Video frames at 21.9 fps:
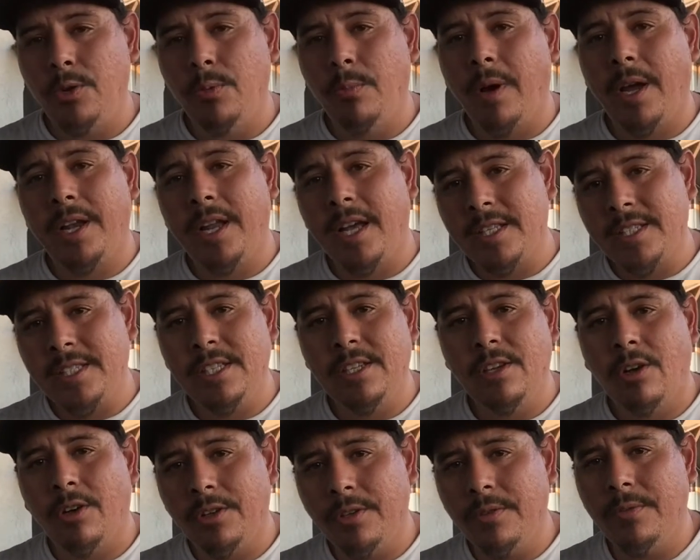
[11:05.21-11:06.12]
you might not see
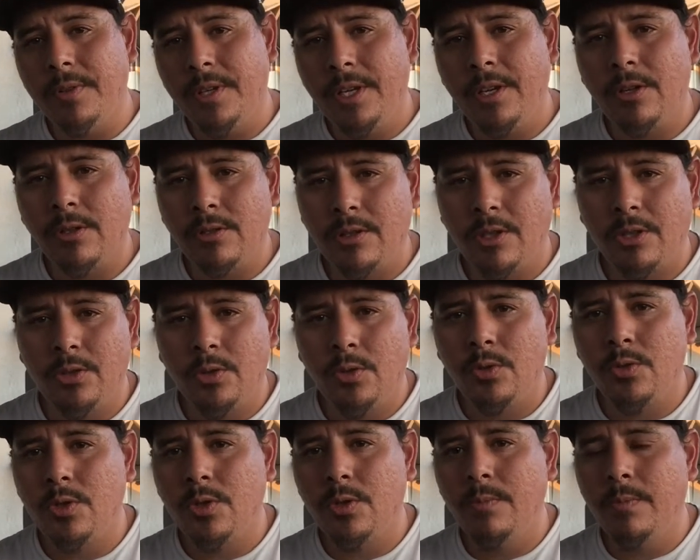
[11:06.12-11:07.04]
on the videos on
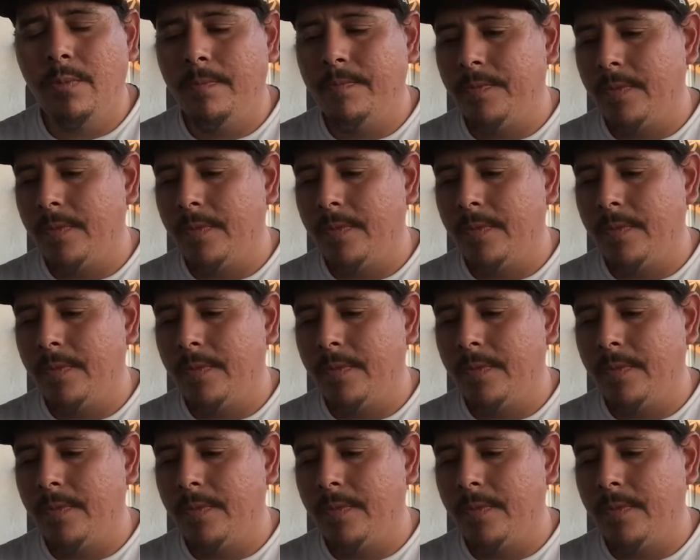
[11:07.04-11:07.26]
YouTube.